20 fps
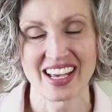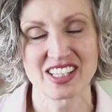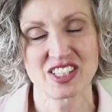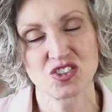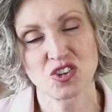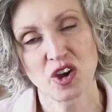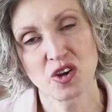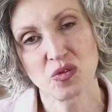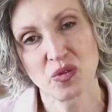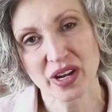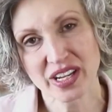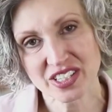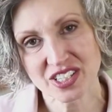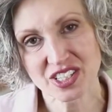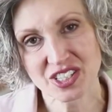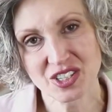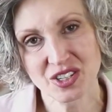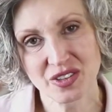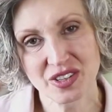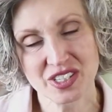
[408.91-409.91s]
And so I went
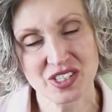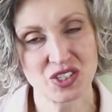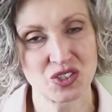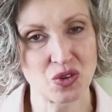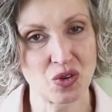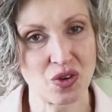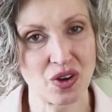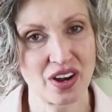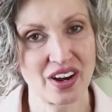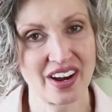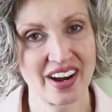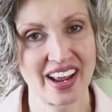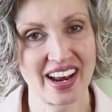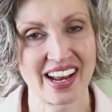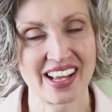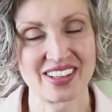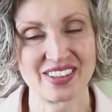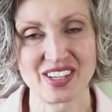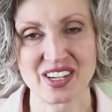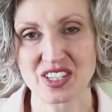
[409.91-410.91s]
to the store and
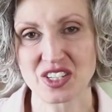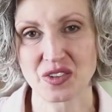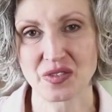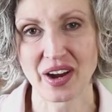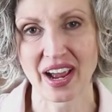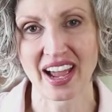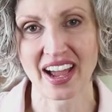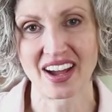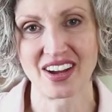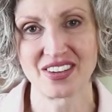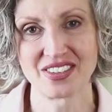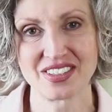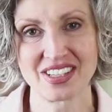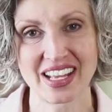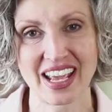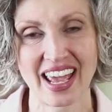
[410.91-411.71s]
I looked around